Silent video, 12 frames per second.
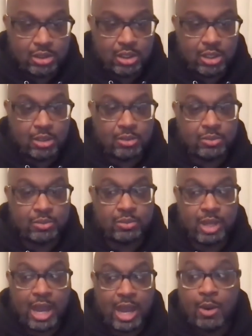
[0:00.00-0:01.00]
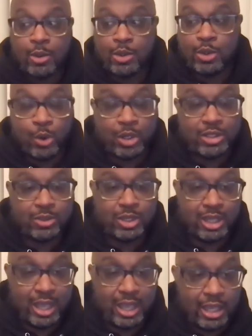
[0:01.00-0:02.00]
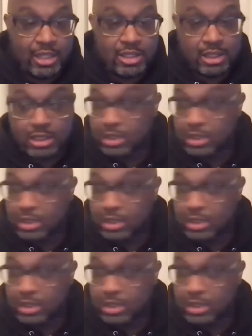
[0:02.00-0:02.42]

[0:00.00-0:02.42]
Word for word: Um, how are you going to engage in